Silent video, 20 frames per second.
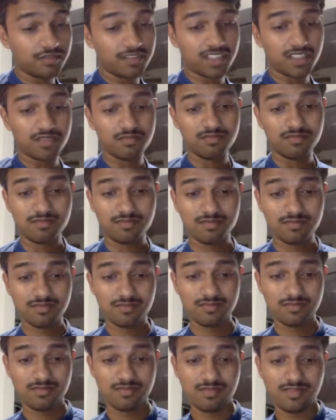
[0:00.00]
RAM,
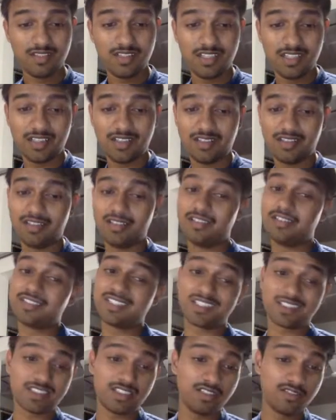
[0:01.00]

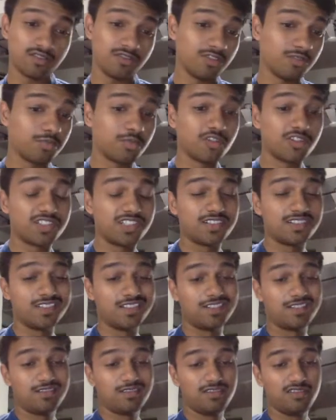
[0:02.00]
16 core
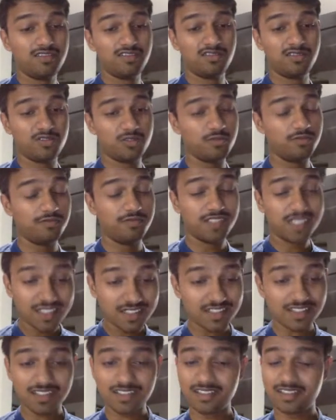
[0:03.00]
processor, so we
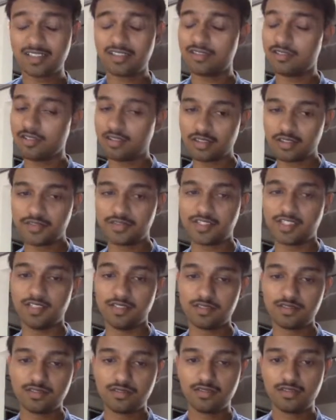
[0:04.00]
can run a lot of
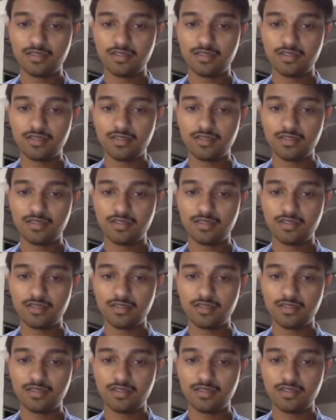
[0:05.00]
threads.